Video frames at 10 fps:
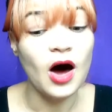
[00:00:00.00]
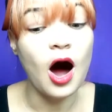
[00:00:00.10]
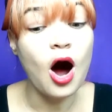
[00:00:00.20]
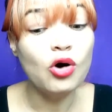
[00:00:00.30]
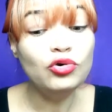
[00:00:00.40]
The
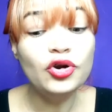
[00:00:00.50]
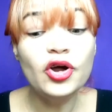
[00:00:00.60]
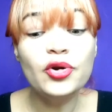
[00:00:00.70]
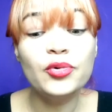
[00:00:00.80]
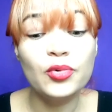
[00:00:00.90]

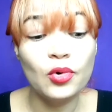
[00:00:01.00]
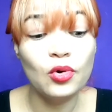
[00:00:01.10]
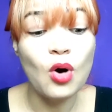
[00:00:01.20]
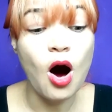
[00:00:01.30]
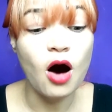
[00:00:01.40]
only
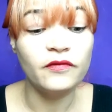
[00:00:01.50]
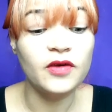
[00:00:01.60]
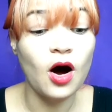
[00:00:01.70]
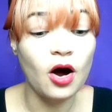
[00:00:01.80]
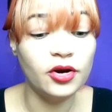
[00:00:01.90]
rule of
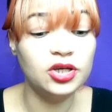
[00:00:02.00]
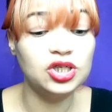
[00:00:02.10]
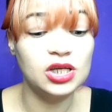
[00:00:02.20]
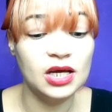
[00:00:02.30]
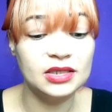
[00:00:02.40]
the
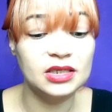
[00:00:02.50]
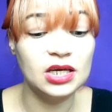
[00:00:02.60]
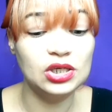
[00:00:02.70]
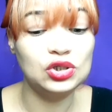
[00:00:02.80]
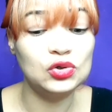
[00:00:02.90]
orange list
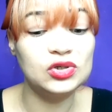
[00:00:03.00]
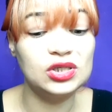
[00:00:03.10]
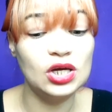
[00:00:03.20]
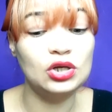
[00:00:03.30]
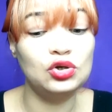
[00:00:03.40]
is to
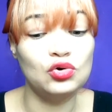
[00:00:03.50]
stick